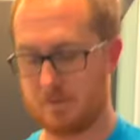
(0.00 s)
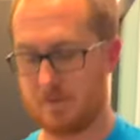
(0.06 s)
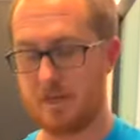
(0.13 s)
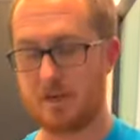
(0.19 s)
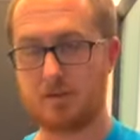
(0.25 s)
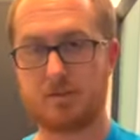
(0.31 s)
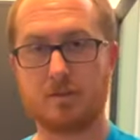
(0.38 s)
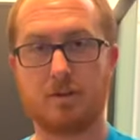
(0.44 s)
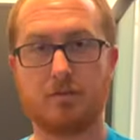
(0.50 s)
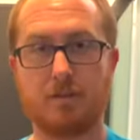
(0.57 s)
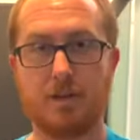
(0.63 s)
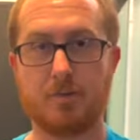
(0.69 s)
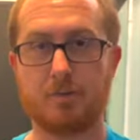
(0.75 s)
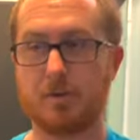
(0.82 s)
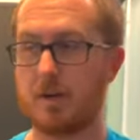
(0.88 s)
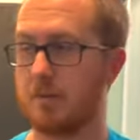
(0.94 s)
That'll solve
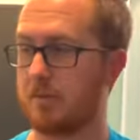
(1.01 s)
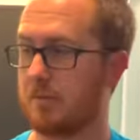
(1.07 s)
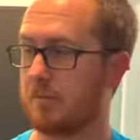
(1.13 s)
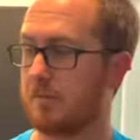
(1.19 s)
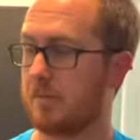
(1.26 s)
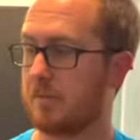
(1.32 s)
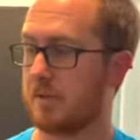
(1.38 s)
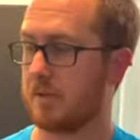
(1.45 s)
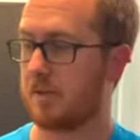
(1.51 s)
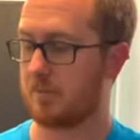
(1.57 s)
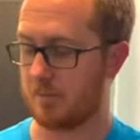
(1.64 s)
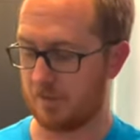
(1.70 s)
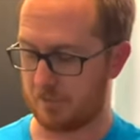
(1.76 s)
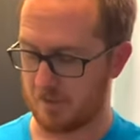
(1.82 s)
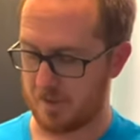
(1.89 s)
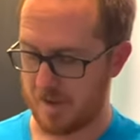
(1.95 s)
that problem.
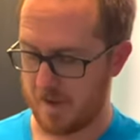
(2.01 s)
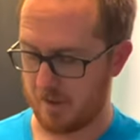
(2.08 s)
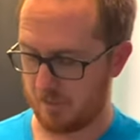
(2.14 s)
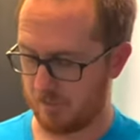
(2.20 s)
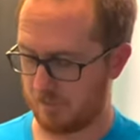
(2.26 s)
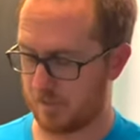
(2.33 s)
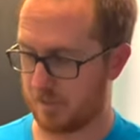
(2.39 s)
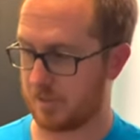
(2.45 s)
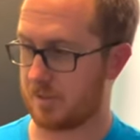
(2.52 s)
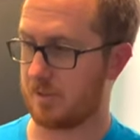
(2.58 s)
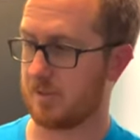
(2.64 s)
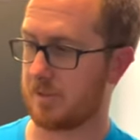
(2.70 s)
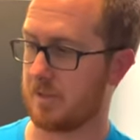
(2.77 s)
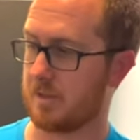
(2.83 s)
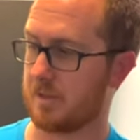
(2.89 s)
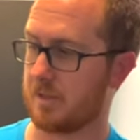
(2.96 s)
But for now, we just
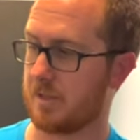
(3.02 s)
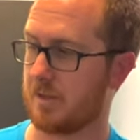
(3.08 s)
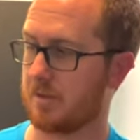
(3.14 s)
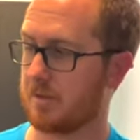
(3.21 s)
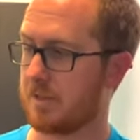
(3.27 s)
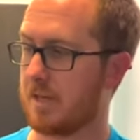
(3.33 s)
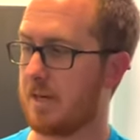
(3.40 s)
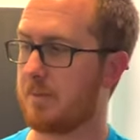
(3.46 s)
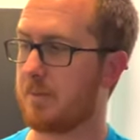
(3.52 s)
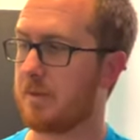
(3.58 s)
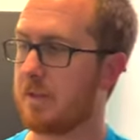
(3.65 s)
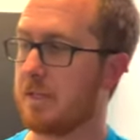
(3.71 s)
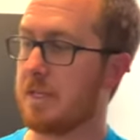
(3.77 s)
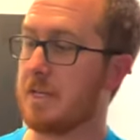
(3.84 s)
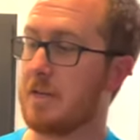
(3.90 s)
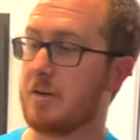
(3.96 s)
use it on the countertop.
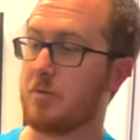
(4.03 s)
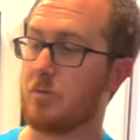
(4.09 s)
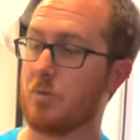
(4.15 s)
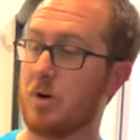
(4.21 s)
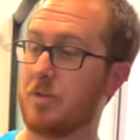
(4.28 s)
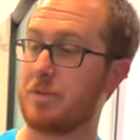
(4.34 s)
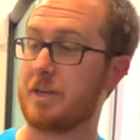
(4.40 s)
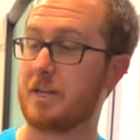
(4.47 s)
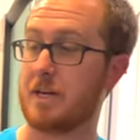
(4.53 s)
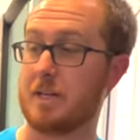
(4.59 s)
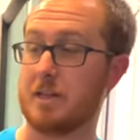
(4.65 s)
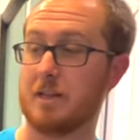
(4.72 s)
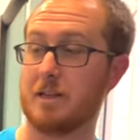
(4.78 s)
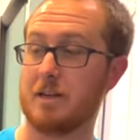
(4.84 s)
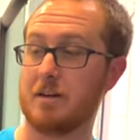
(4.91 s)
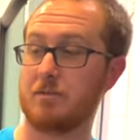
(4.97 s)
One thing I
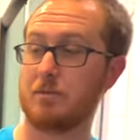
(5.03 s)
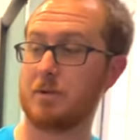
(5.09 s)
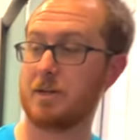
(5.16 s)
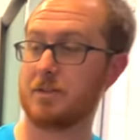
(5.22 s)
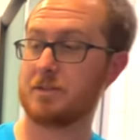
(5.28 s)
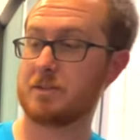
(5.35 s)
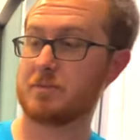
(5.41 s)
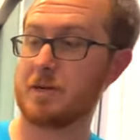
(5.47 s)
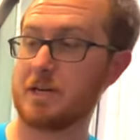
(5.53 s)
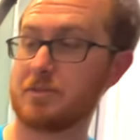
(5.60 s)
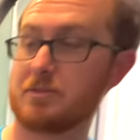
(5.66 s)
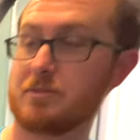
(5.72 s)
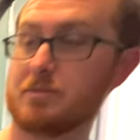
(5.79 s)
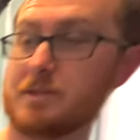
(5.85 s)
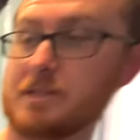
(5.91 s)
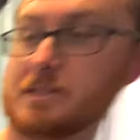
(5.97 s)
love about this
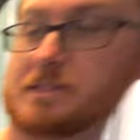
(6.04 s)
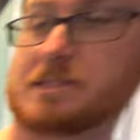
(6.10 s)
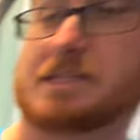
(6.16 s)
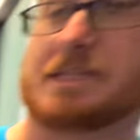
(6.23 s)
bathroom is